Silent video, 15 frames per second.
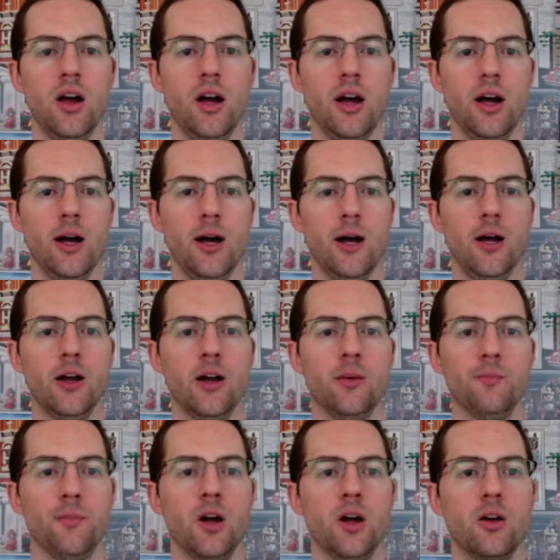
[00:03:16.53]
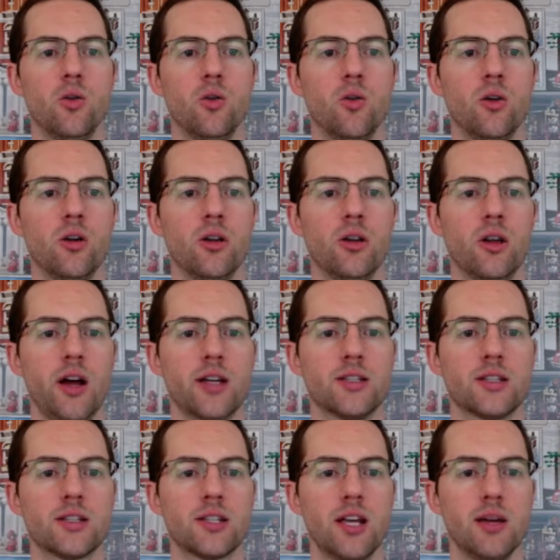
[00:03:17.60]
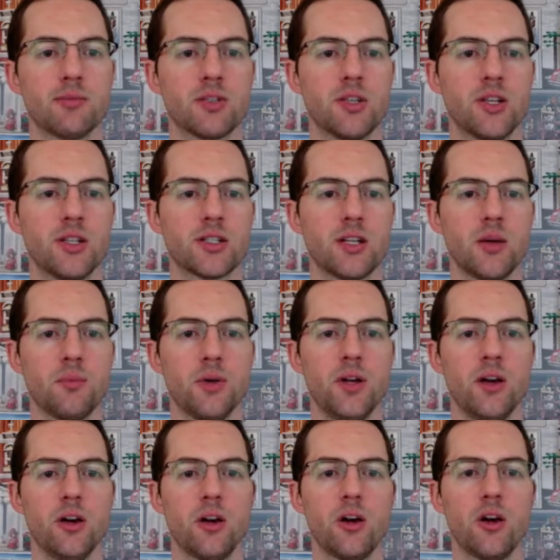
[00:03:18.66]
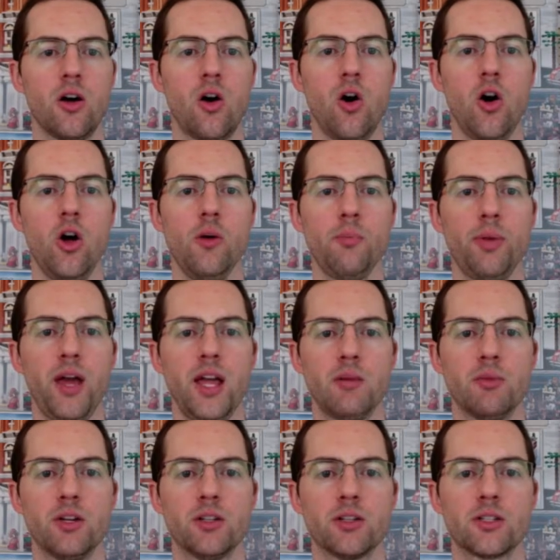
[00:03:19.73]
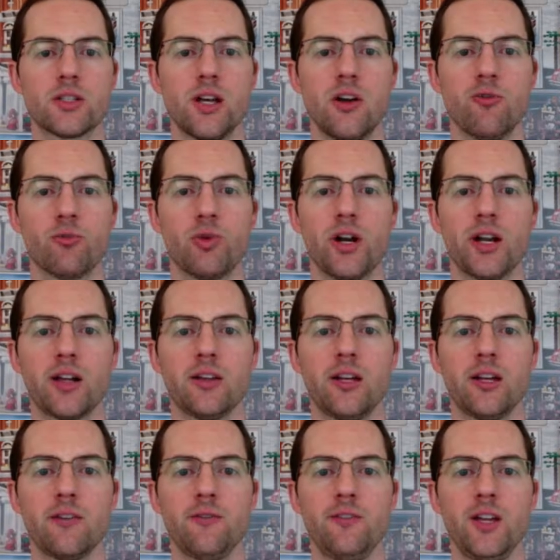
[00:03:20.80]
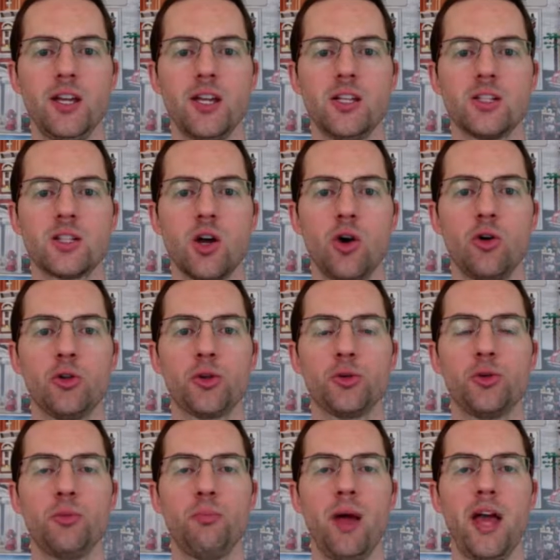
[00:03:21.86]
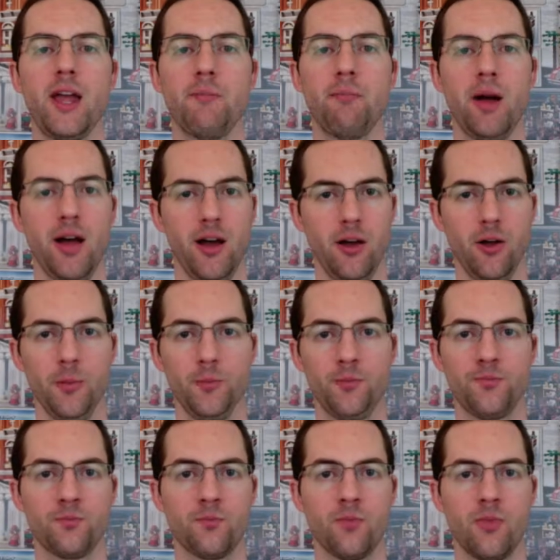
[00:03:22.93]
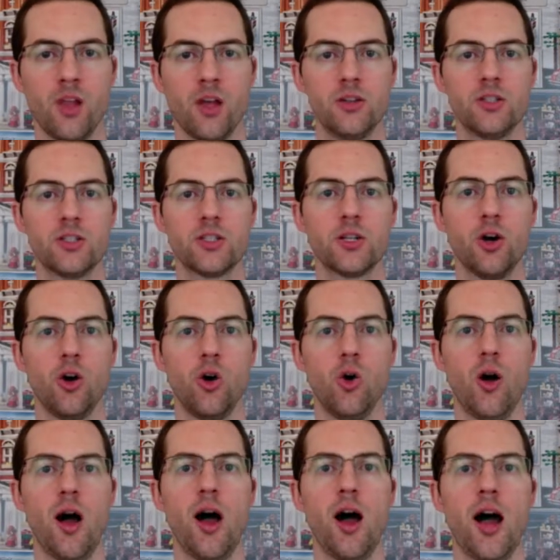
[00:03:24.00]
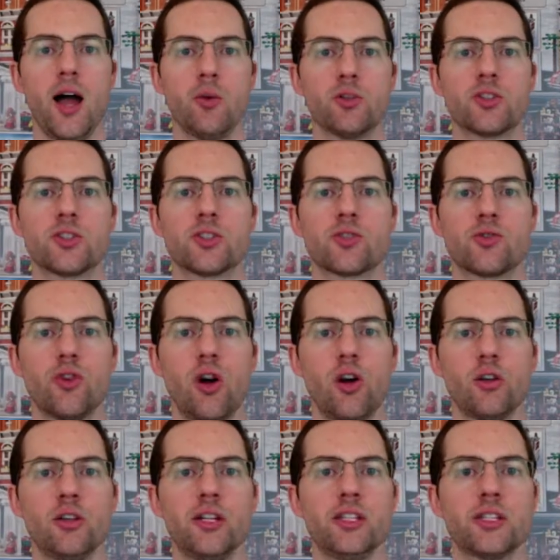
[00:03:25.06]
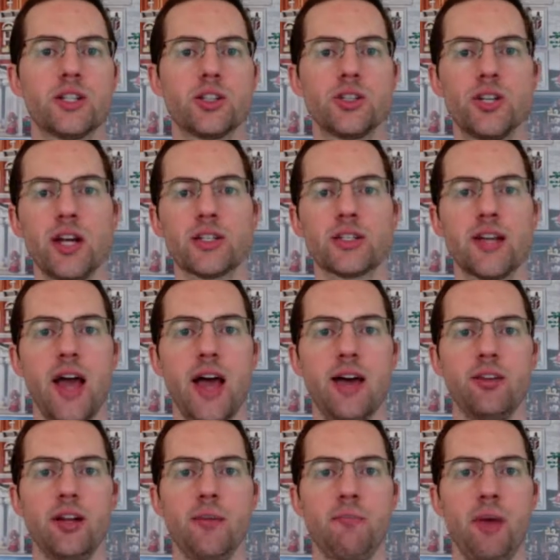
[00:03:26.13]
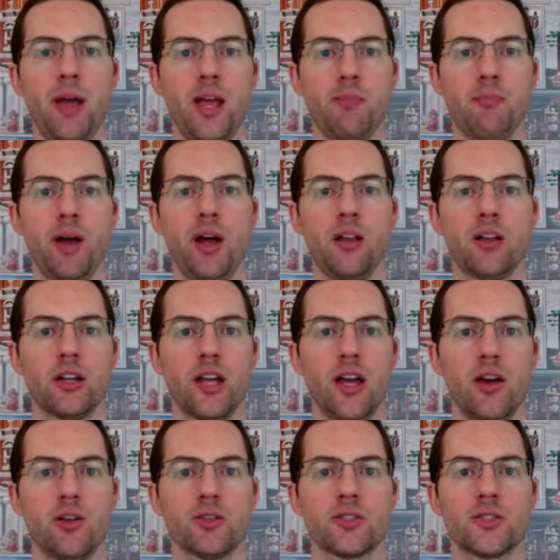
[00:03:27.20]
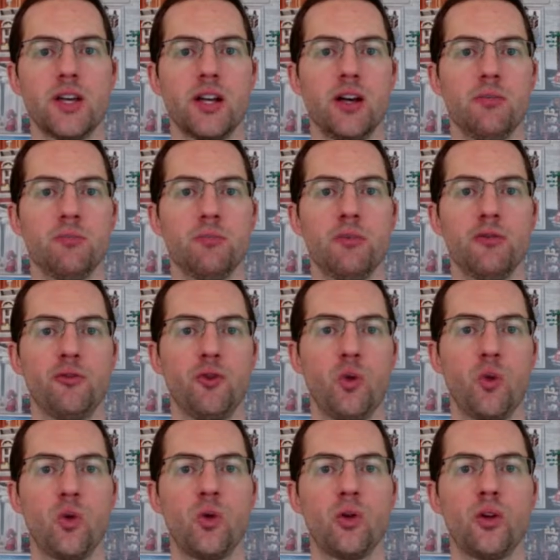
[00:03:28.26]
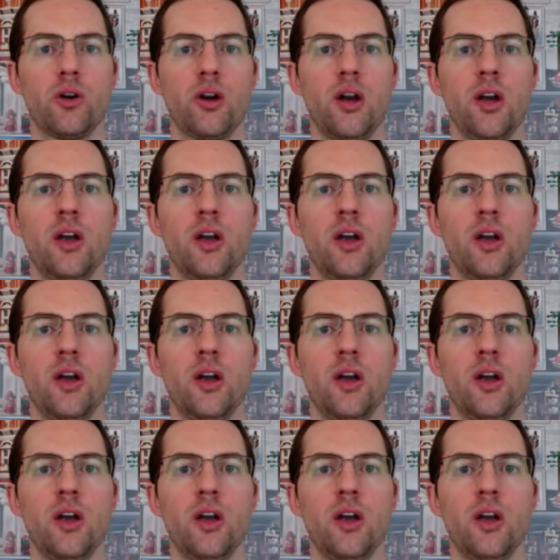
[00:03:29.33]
I skipped this up here. All payments of BrickLink fees go through PayPal. So I would strongly suggest having a PayPal account set up before